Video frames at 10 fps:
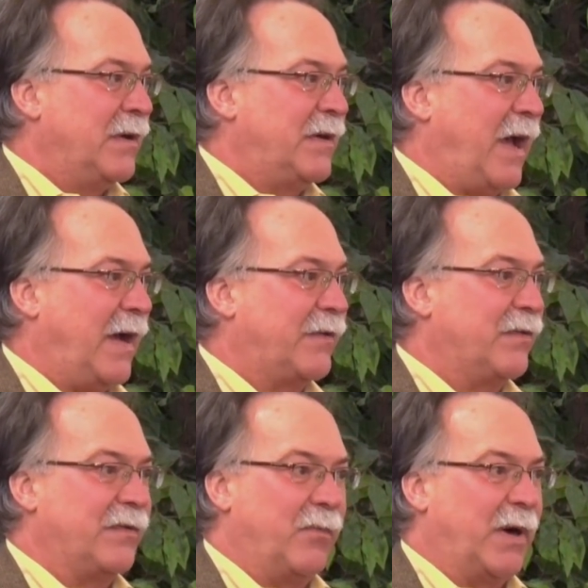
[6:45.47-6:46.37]

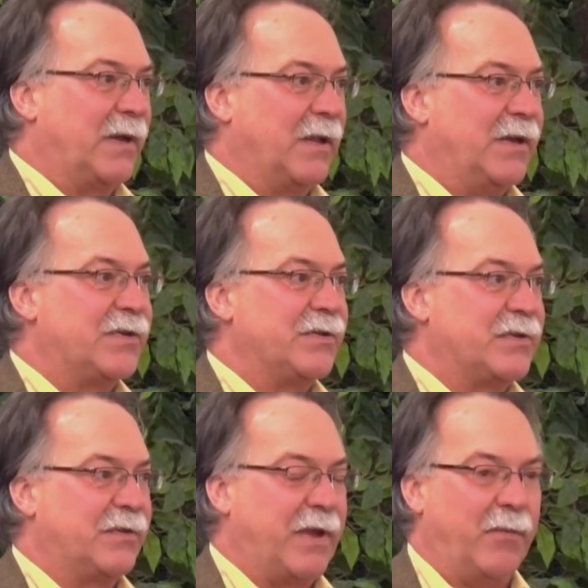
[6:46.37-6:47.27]
taxes and regulations
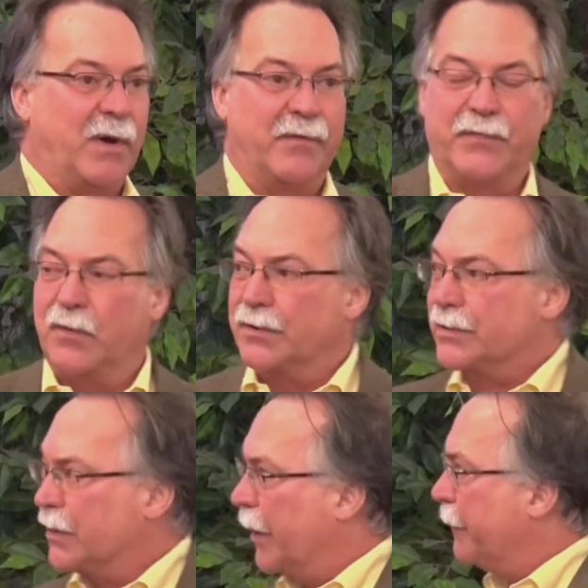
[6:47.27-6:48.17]
that they want to enforce.
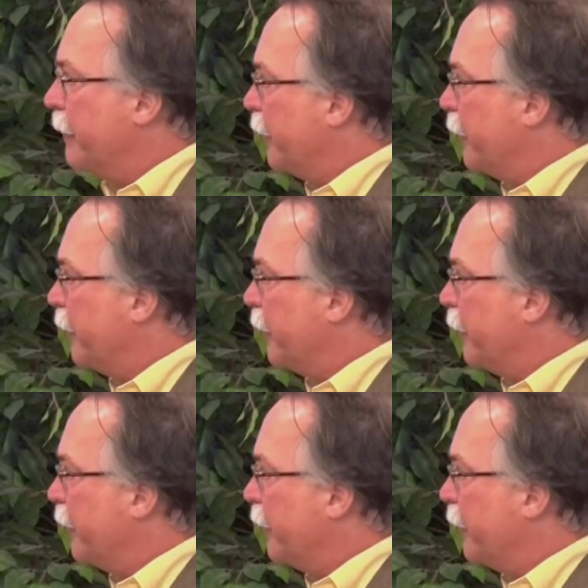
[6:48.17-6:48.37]
Good.